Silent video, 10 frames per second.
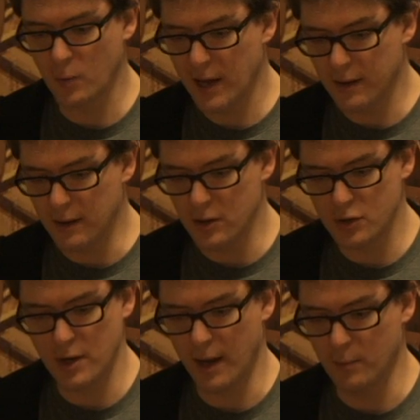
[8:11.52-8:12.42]
So we had
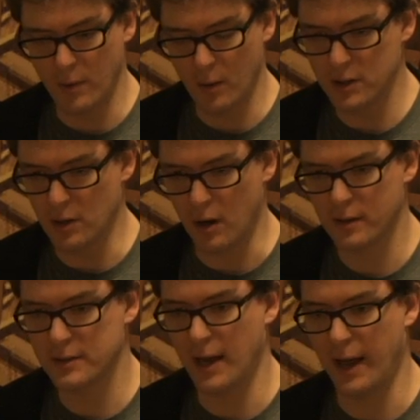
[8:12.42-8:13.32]
lunch and we
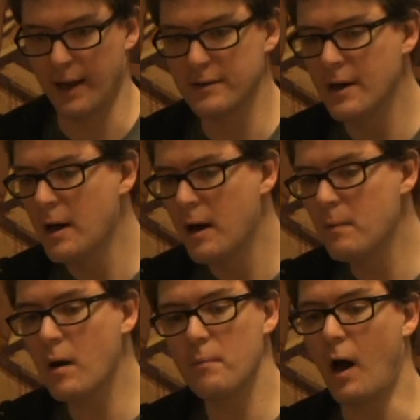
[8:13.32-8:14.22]
talked, and
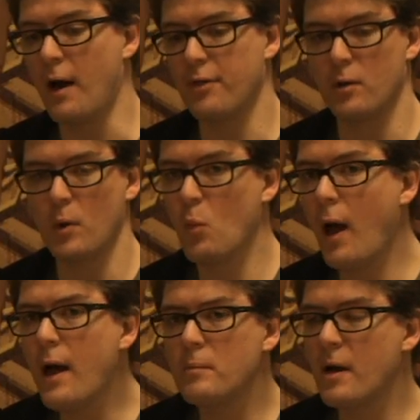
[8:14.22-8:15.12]
I thought it
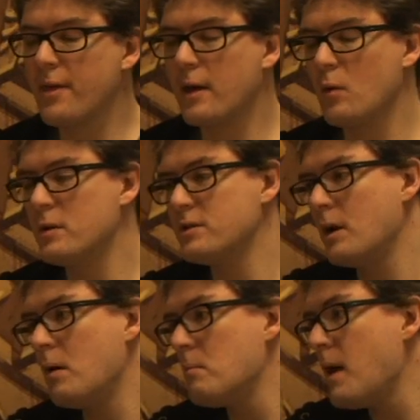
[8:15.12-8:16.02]
went well. My thinking
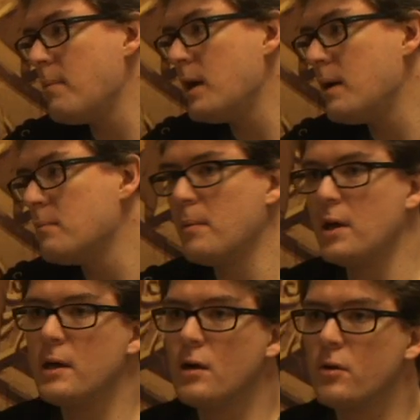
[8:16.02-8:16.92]
was, maybe
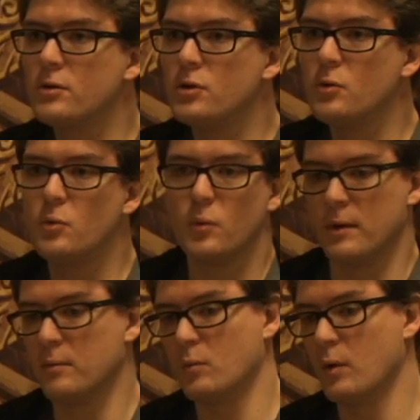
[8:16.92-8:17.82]
a year or two
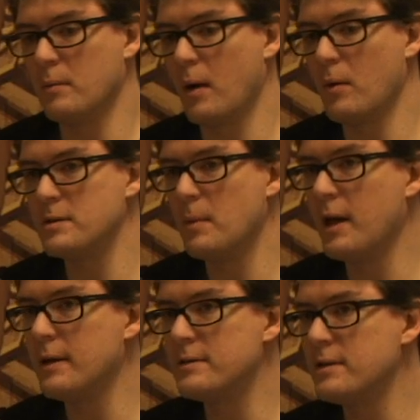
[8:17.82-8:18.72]
when my
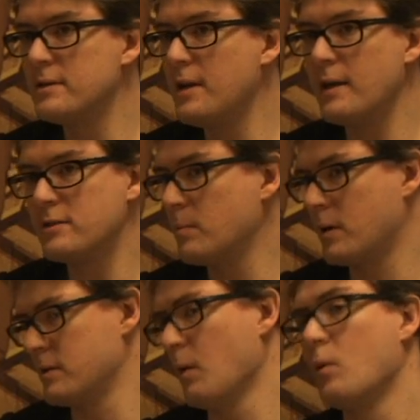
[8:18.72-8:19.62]
resume hits his
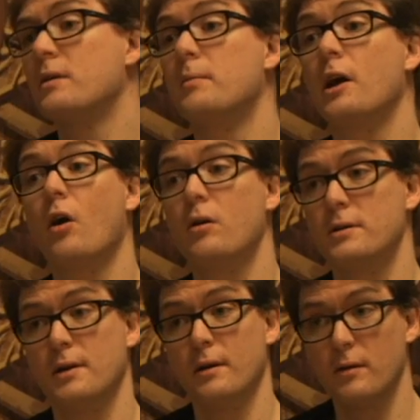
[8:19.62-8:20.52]
desk, because I wanted to be a
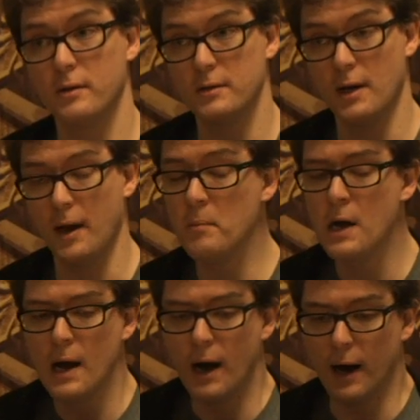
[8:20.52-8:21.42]
card designer at the time.